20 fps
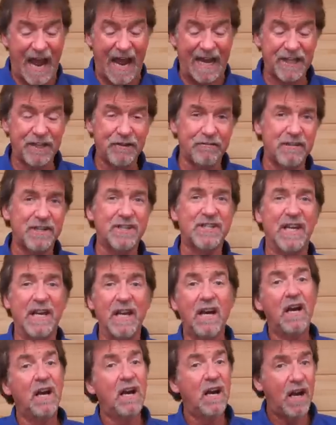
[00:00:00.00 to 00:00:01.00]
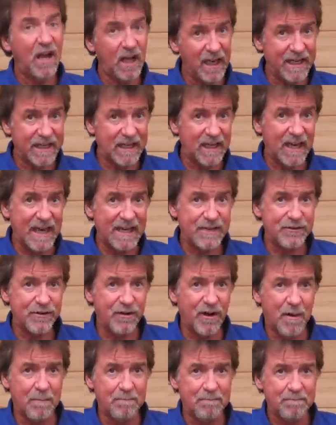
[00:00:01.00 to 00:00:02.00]
accuracy a little
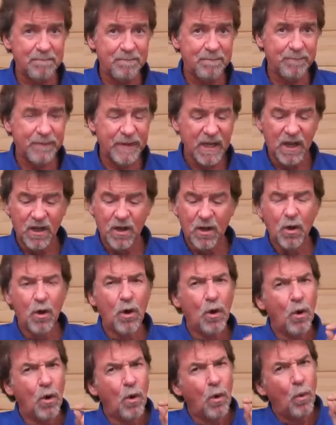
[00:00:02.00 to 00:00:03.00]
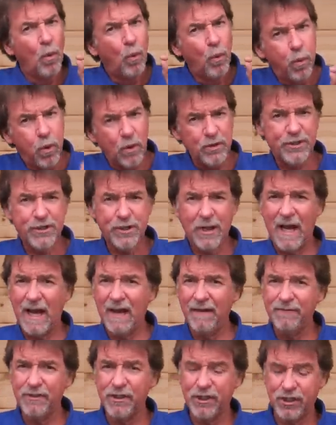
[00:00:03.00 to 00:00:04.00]
later on. Once you have your